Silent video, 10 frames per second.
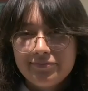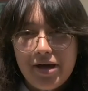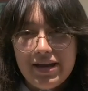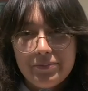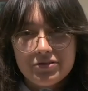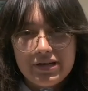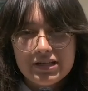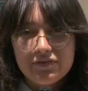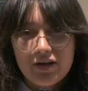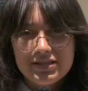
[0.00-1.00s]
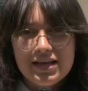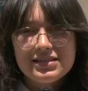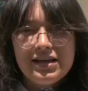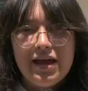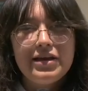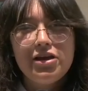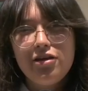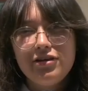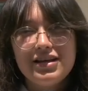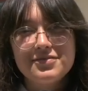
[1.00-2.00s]
My name is Raina Cervantes, and here are
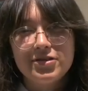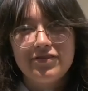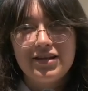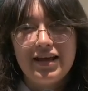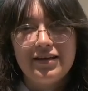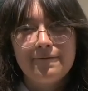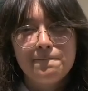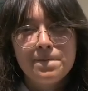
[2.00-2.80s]
your announcements for the day.